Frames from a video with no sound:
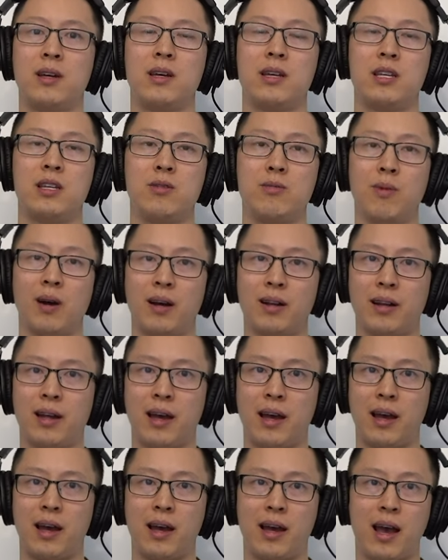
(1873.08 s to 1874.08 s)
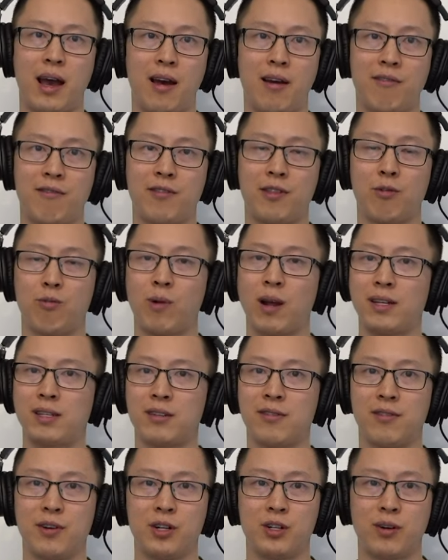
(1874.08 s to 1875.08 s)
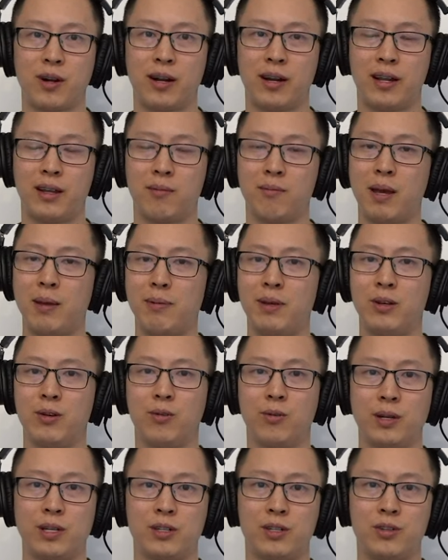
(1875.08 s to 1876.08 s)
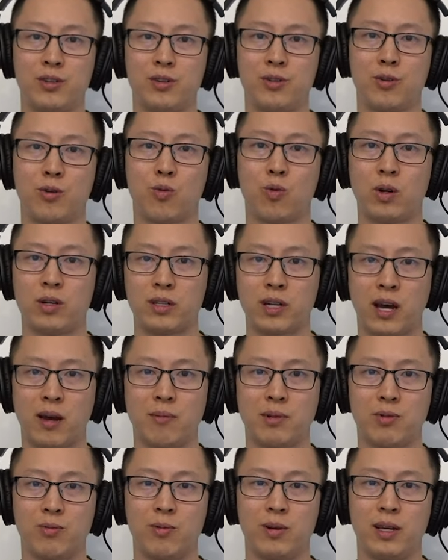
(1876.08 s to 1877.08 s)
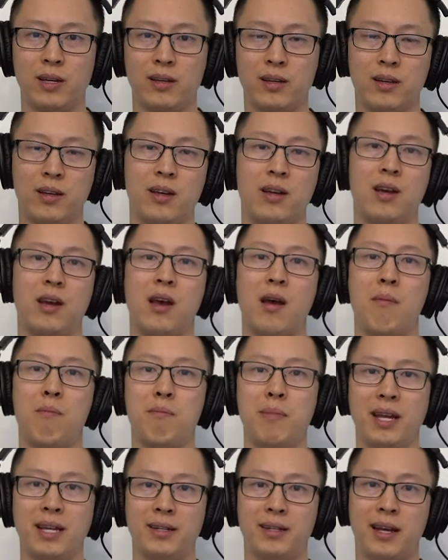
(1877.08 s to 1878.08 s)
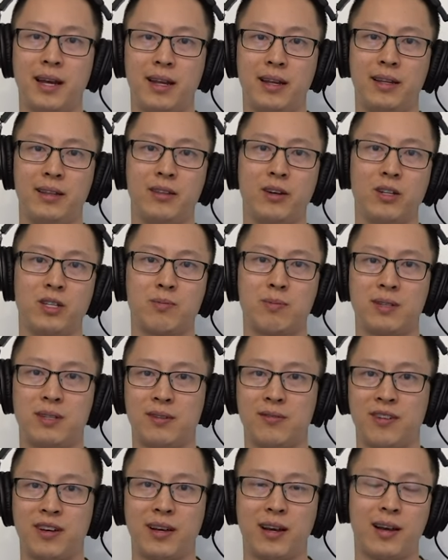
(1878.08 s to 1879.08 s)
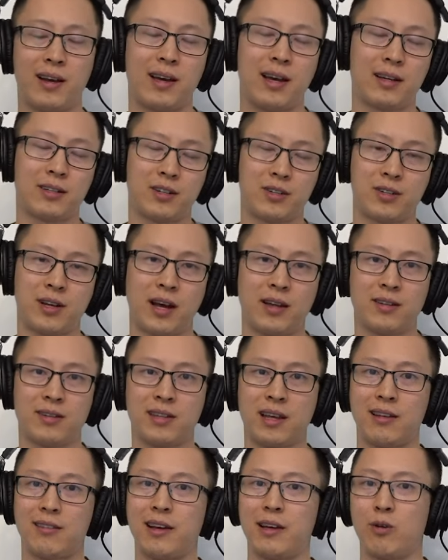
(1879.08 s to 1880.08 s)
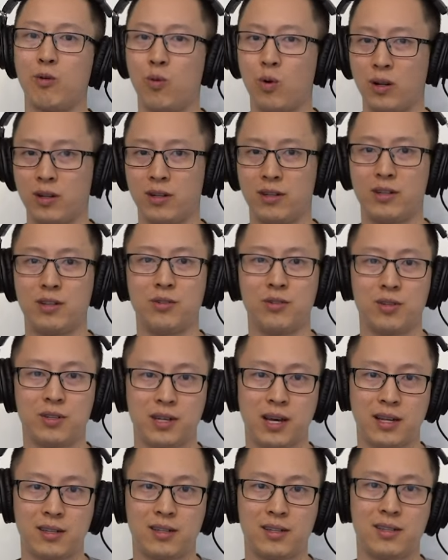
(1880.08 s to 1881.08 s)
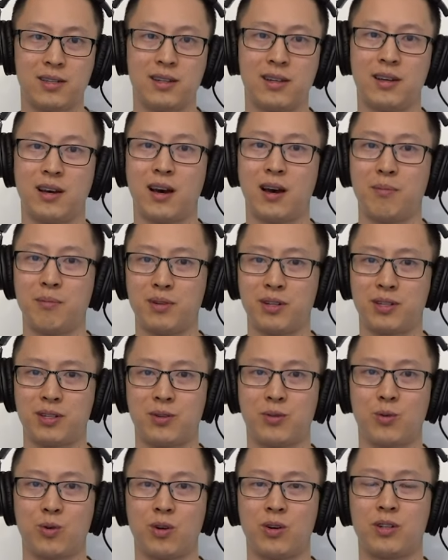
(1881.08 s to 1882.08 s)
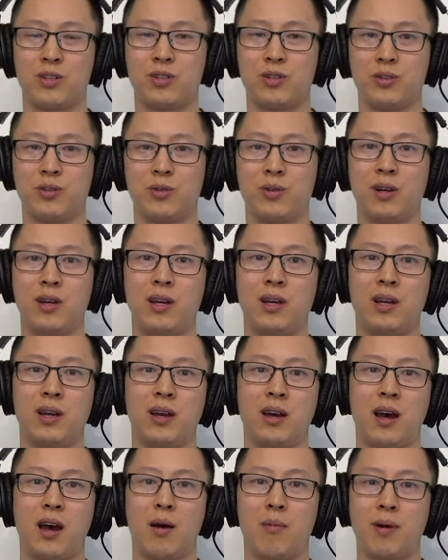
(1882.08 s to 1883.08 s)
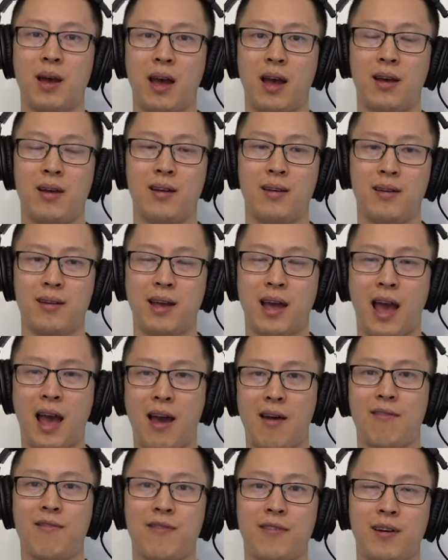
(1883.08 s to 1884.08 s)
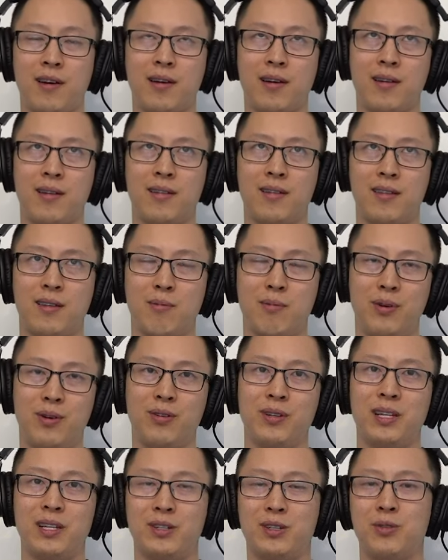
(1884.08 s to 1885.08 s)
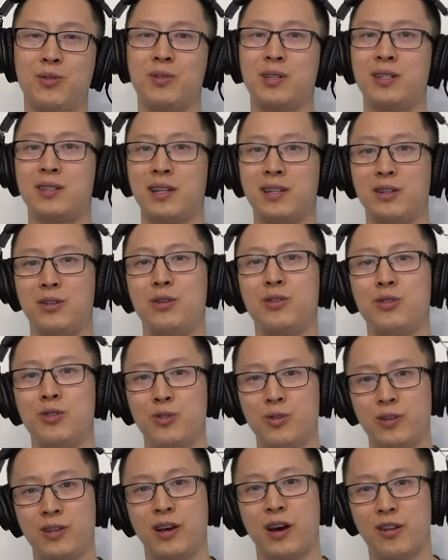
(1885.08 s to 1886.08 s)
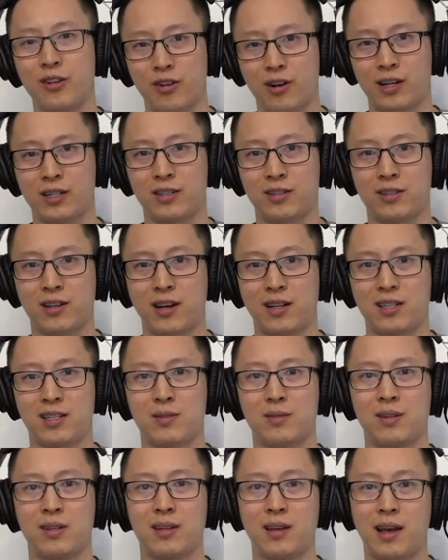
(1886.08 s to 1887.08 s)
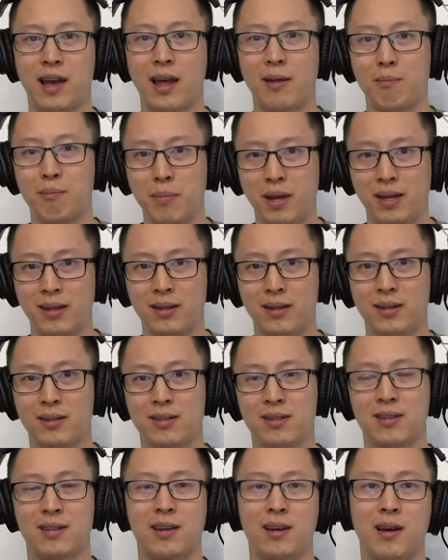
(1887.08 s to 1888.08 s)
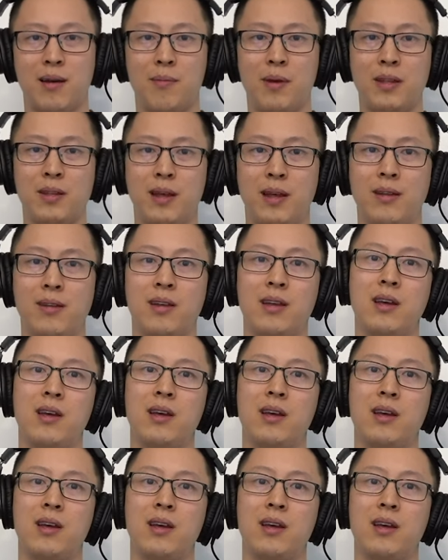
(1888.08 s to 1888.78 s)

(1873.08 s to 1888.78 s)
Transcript: you might have the rest of your training maybe only two or one times a week, maintaining those specific exercises at like one to two sets, um, just in order to um, have the ability to continue to do the other exercises at maintenance. Um, and then